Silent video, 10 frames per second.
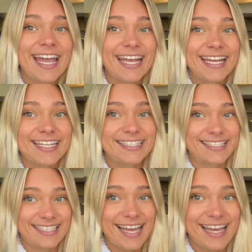and
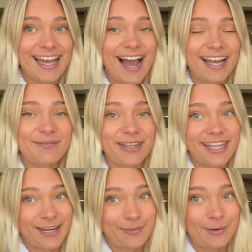today I am at
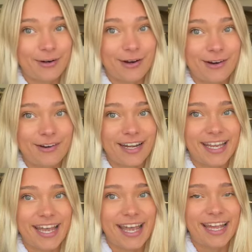the airport
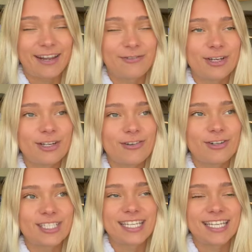already and I figured you all
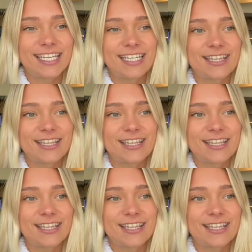didn't need